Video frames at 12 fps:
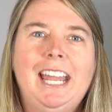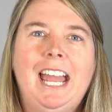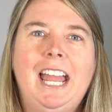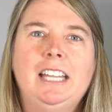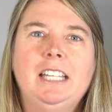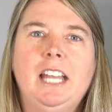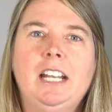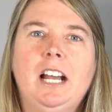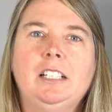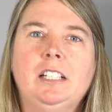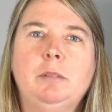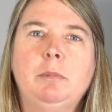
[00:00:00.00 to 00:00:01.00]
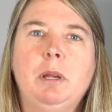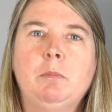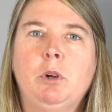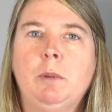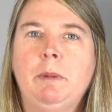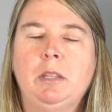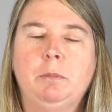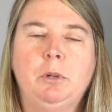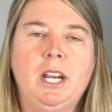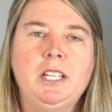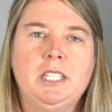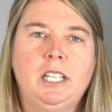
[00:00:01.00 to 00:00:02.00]
and then a little bit more about the
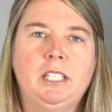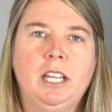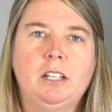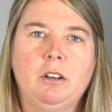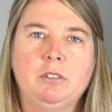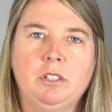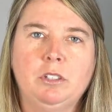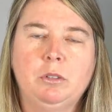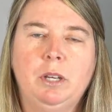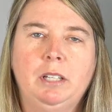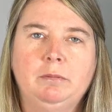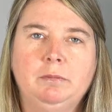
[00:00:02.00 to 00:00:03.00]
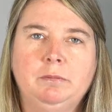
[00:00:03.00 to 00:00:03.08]
pricing that goes into it.